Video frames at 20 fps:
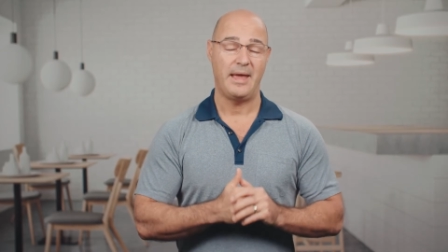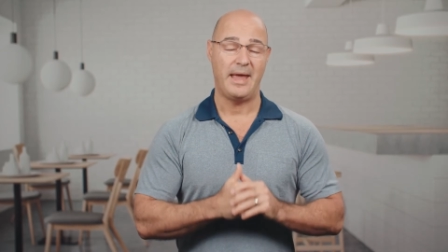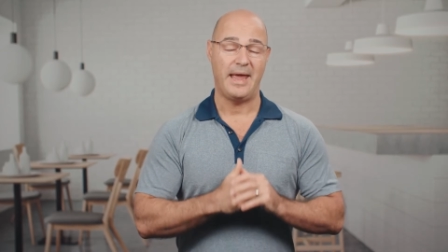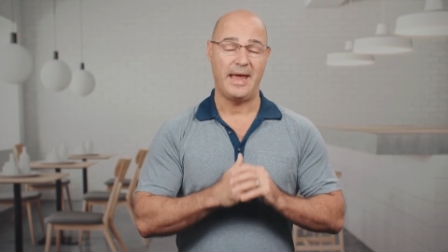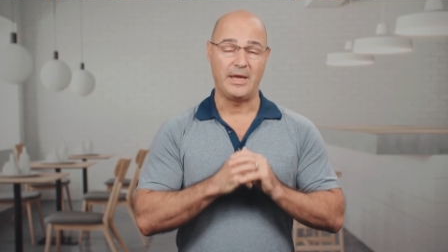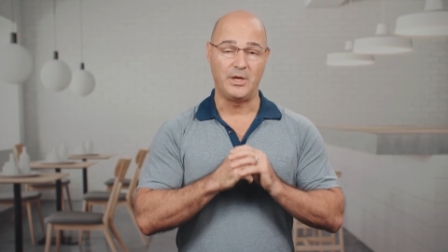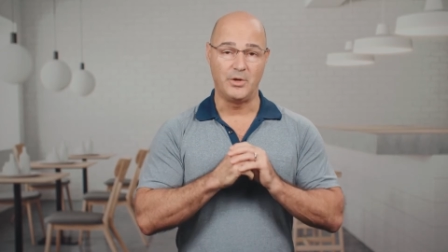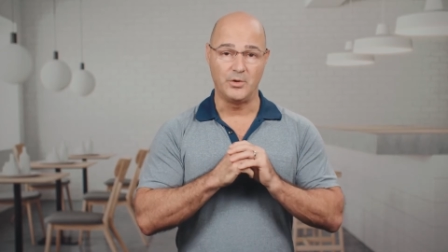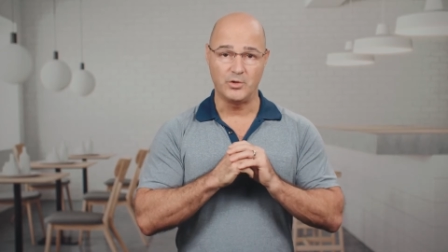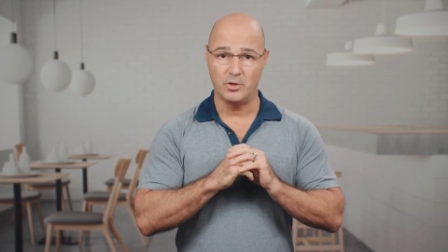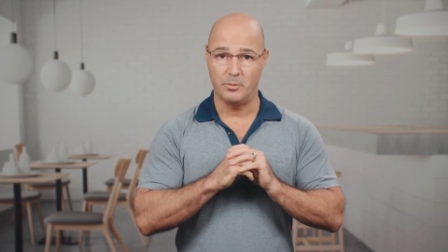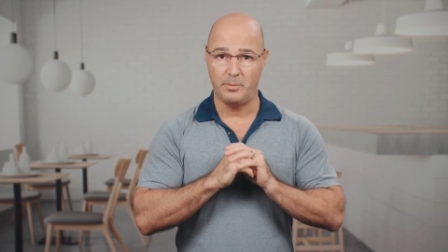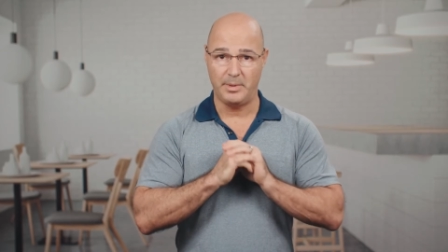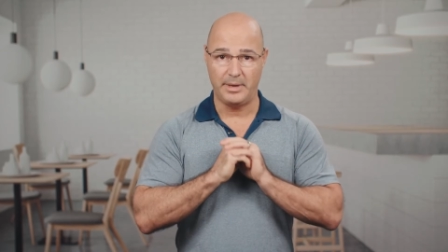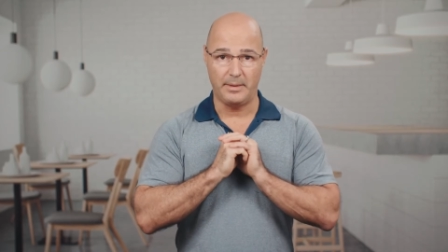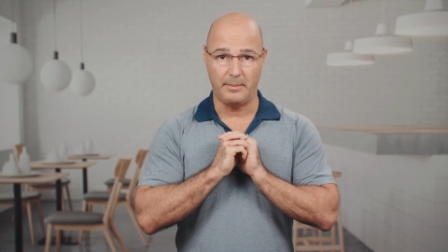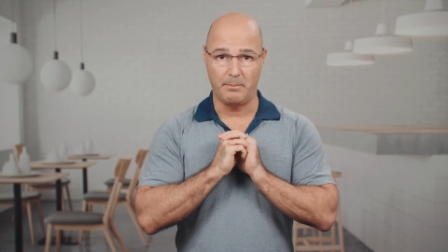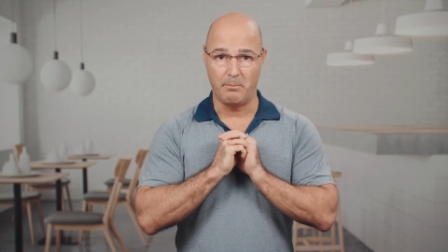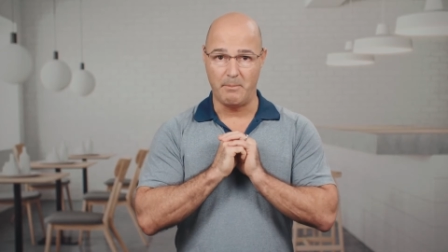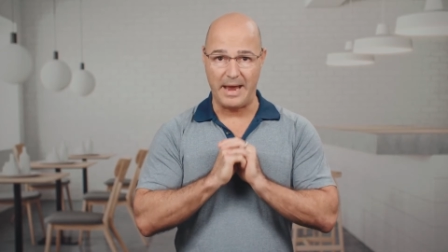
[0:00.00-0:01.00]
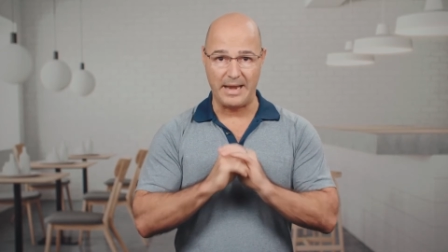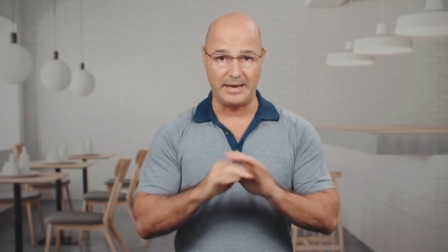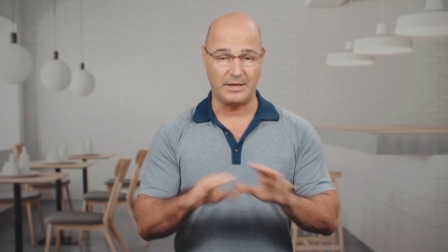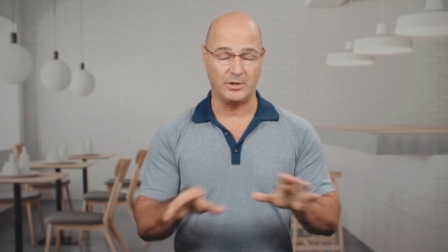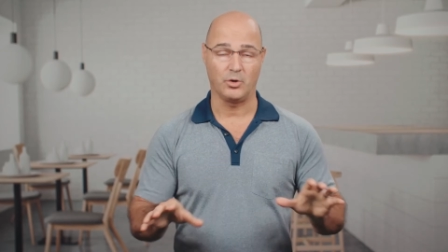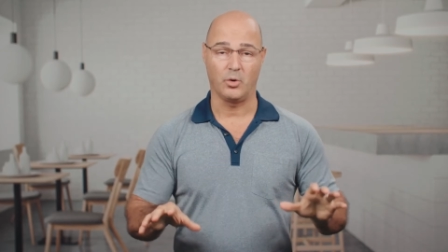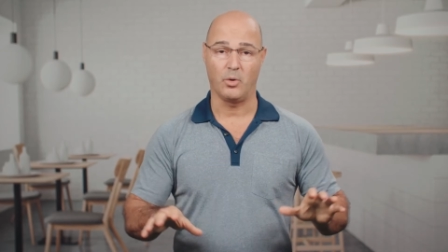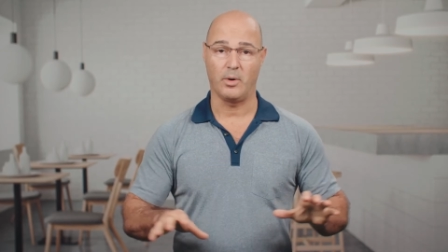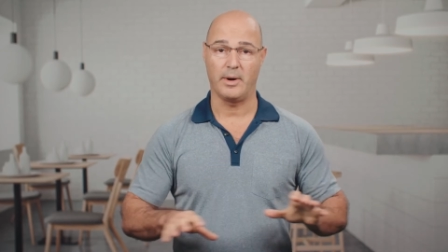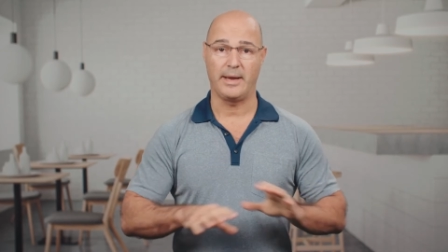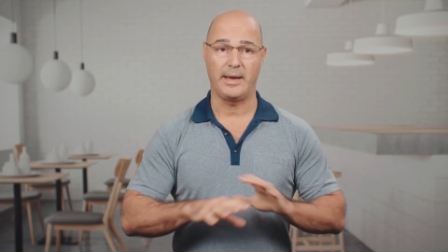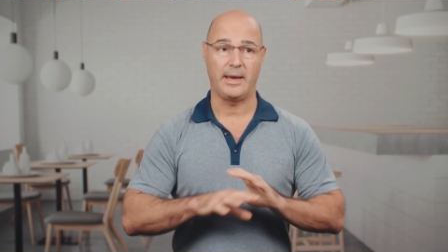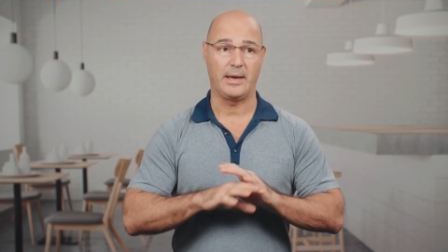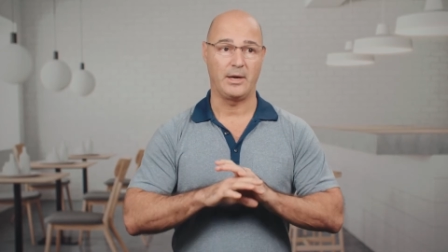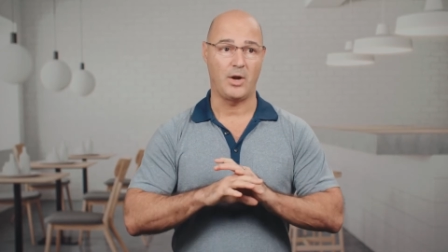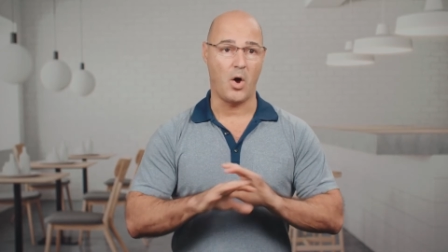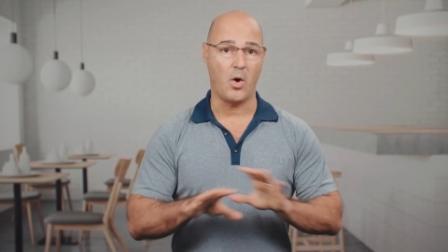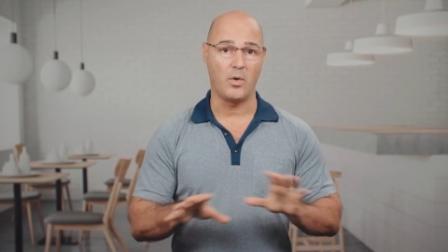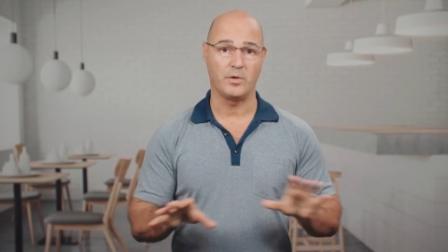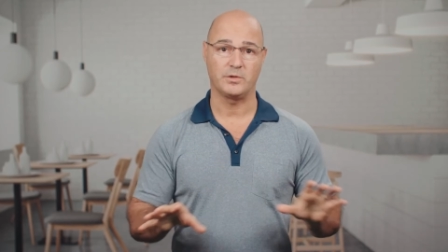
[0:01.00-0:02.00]
It used to be mandatory in
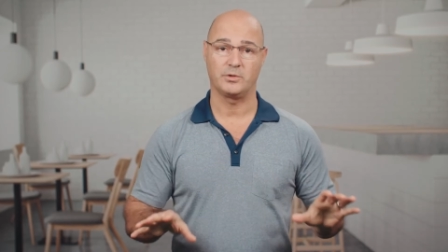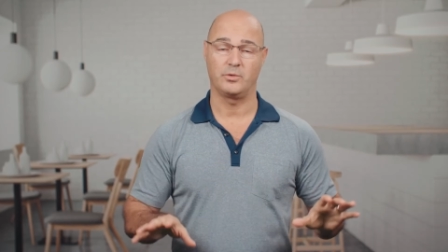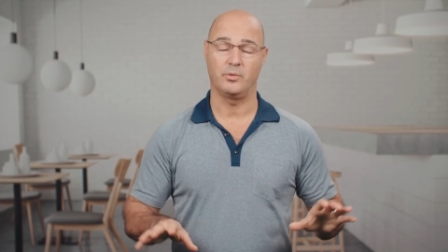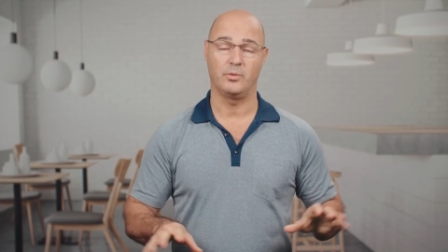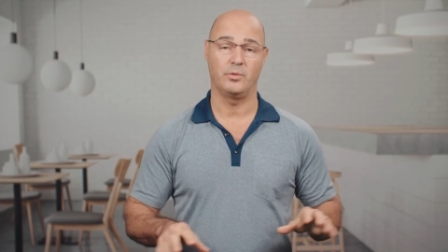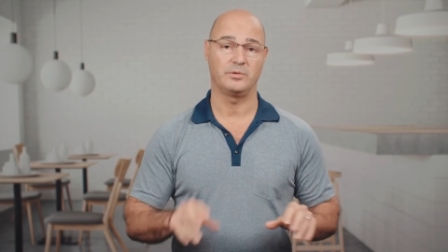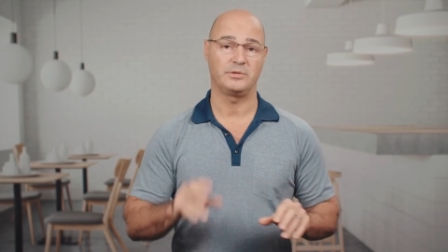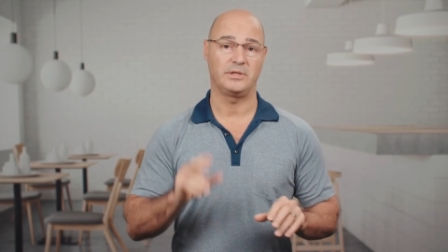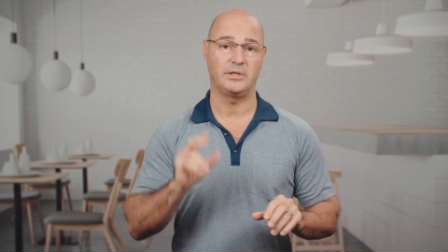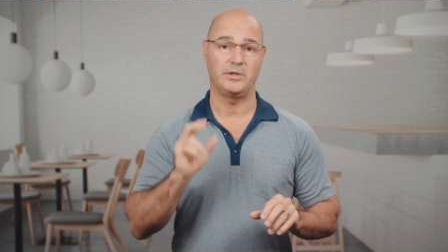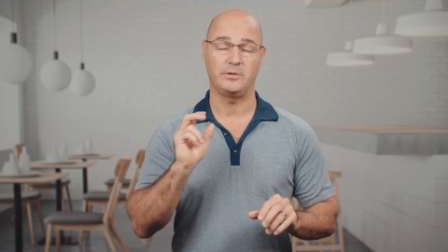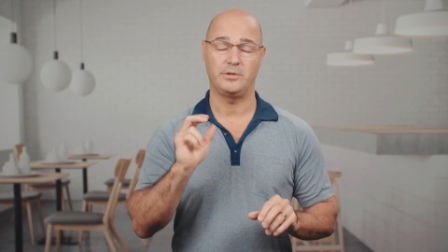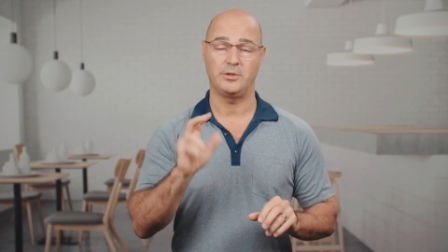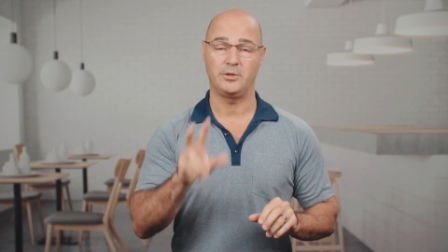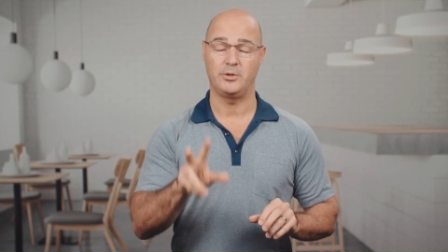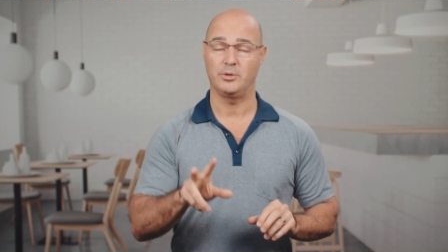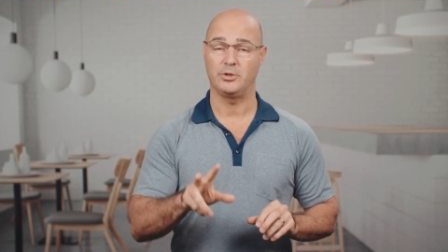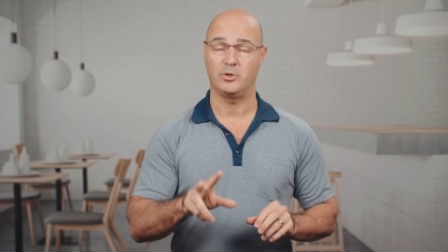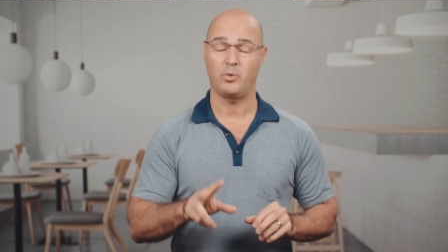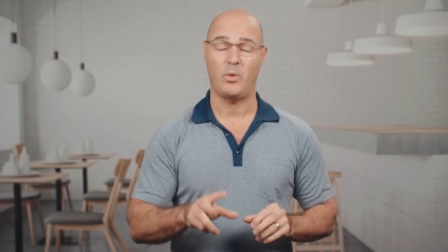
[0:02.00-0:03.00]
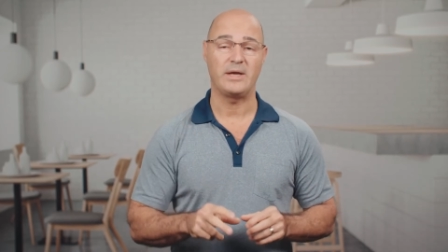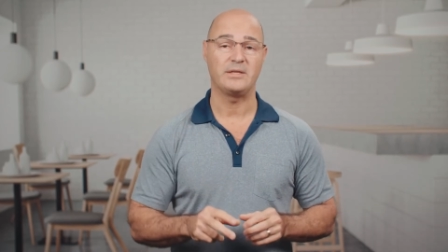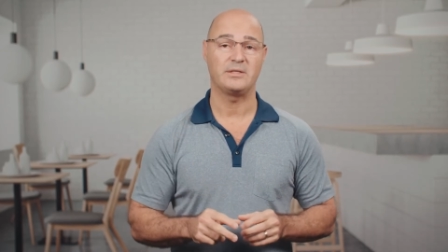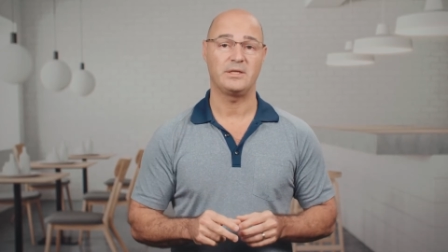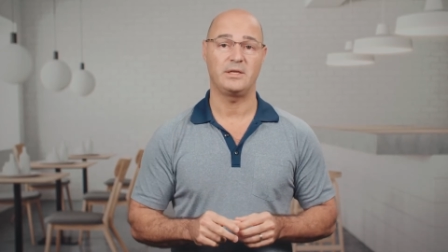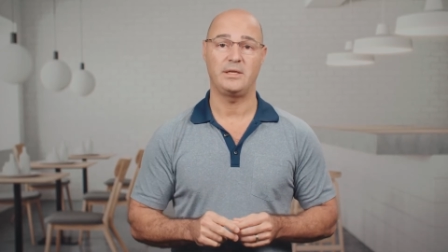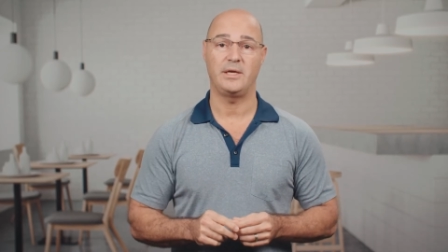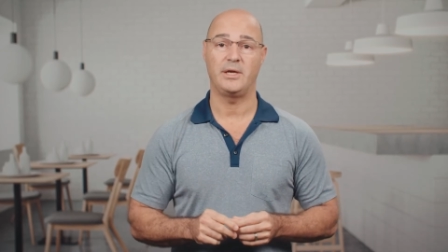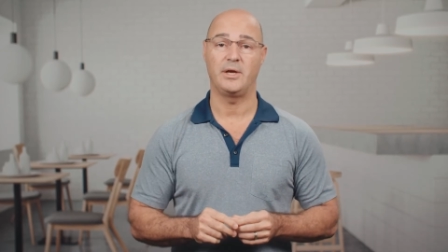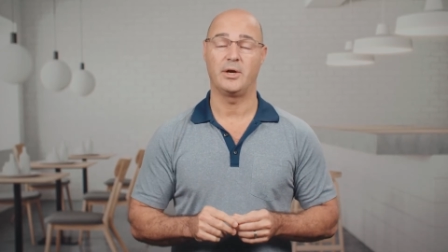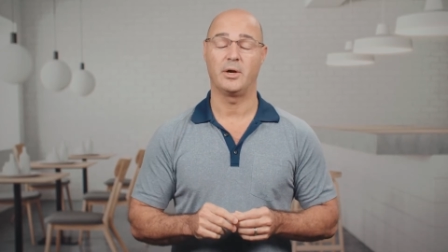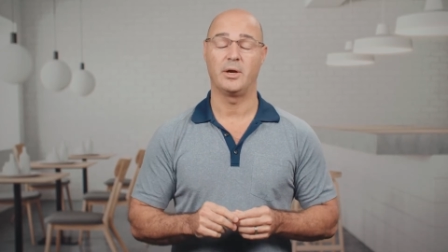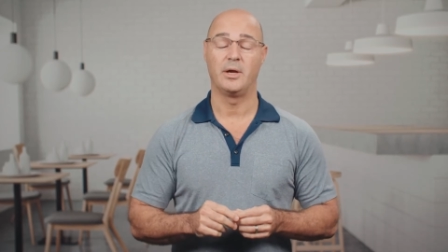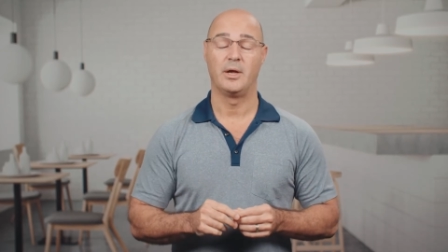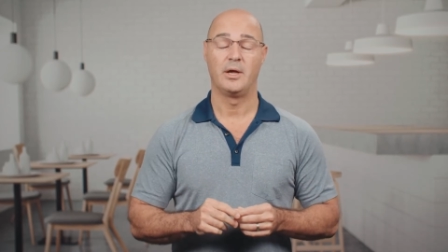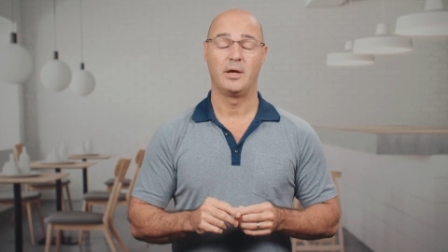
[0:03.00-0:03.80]
all schools. They used to do it twice in